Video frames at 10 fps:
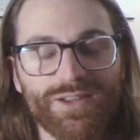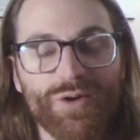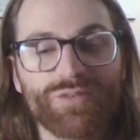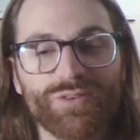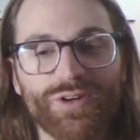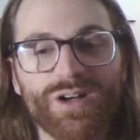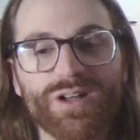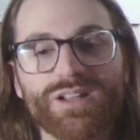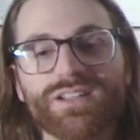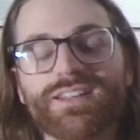
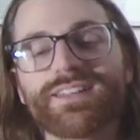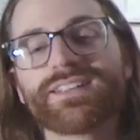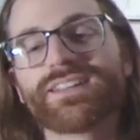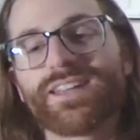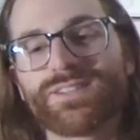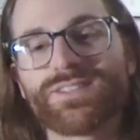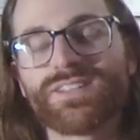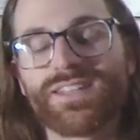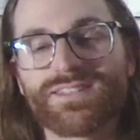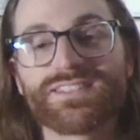overall
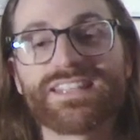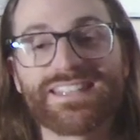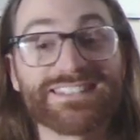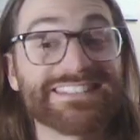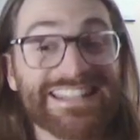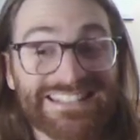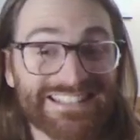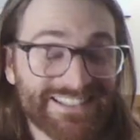aesthetic